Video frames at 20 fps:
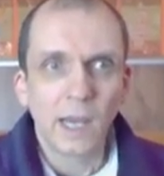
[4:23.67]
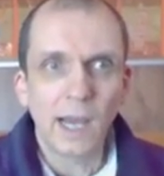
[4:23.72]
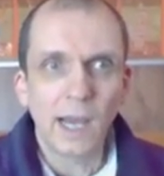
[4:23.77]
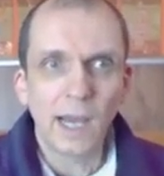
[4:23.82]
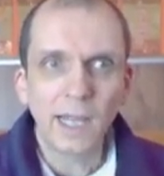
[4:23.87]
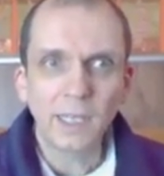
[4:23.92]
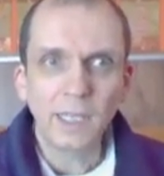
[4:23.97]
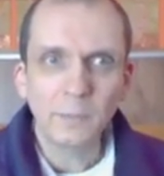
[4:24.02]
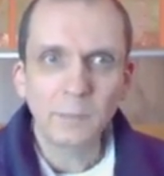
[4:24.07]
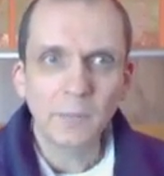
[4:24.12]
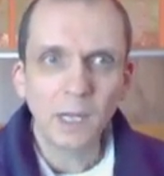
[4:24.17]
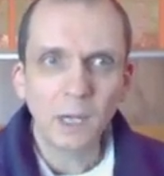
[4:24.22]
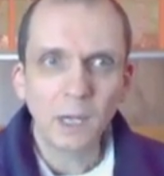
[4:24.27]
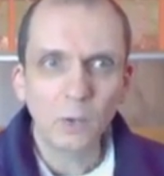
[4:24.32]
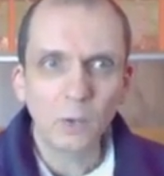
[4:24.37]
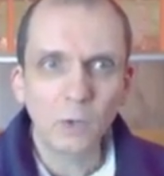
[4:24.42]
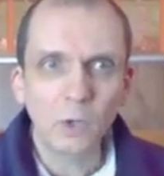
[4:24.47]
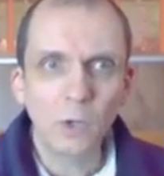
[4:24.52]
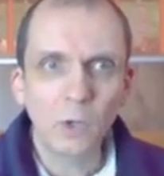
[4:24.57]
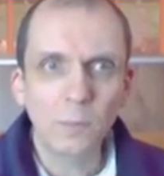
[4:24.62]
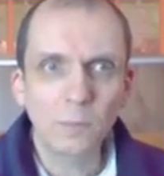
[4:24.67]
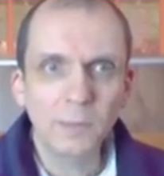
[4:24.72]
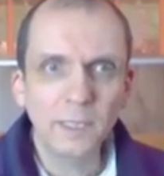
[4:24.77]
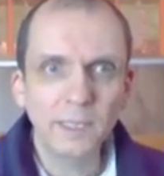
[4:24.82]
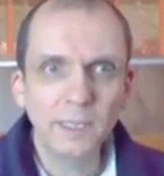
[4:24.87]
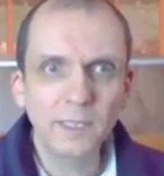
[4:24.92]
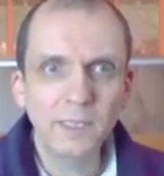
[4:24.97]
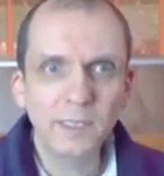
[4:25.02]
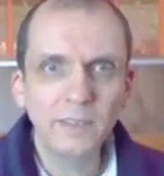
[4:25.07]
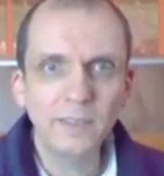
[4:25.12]
I am now
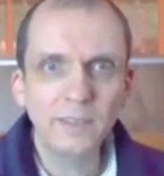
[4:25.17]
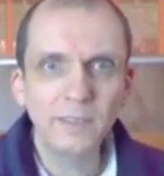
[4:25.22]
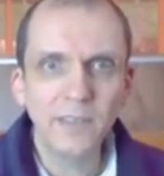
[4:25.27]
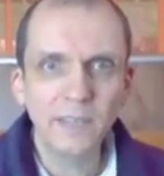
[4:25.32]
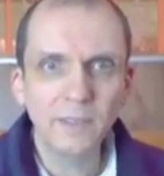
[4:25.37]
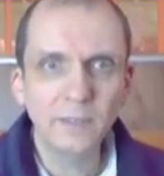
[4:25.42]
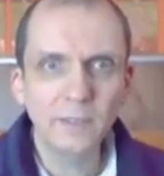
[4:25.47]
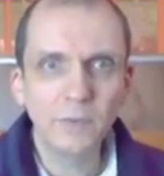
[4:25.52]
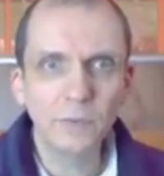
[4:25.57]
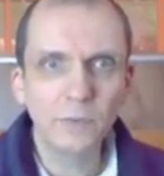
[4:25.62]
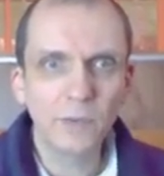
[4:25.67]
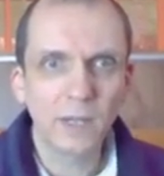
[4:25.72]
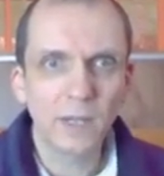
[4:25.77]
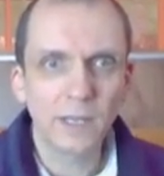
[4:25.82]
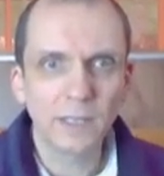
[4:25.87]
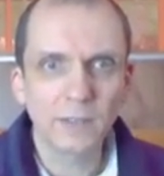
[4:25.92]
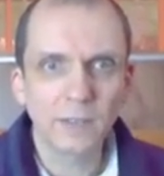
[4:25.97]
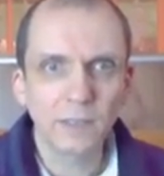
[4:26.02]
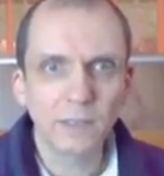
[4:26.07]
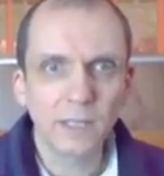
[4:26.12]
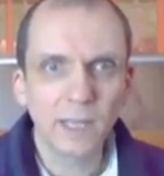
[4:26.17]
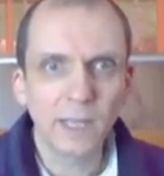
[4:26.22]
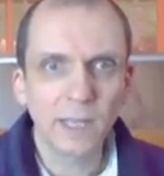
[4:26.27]
completely satisfied